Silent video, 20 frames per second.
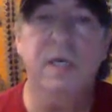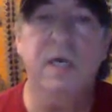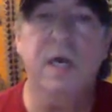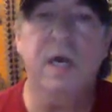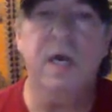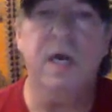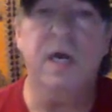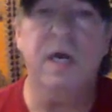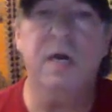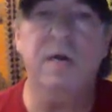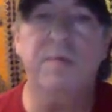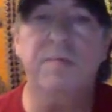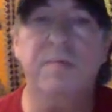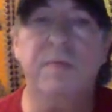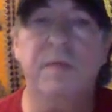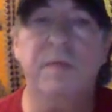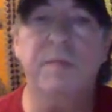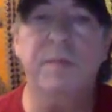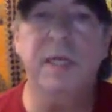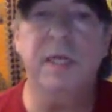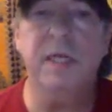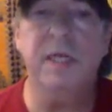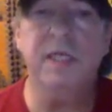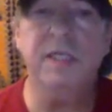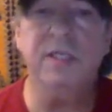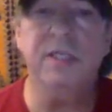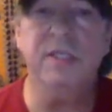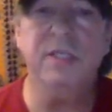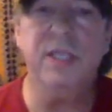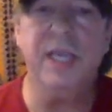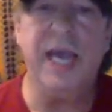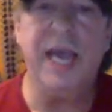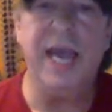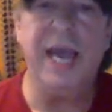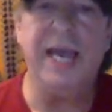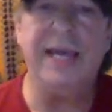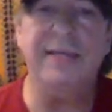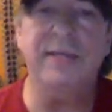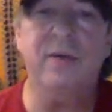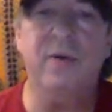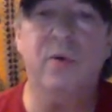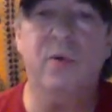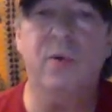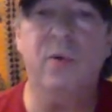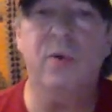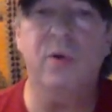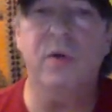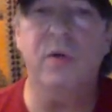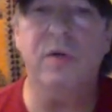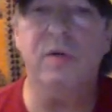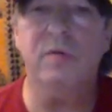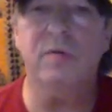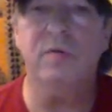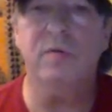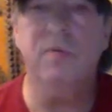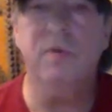the Middle East is at or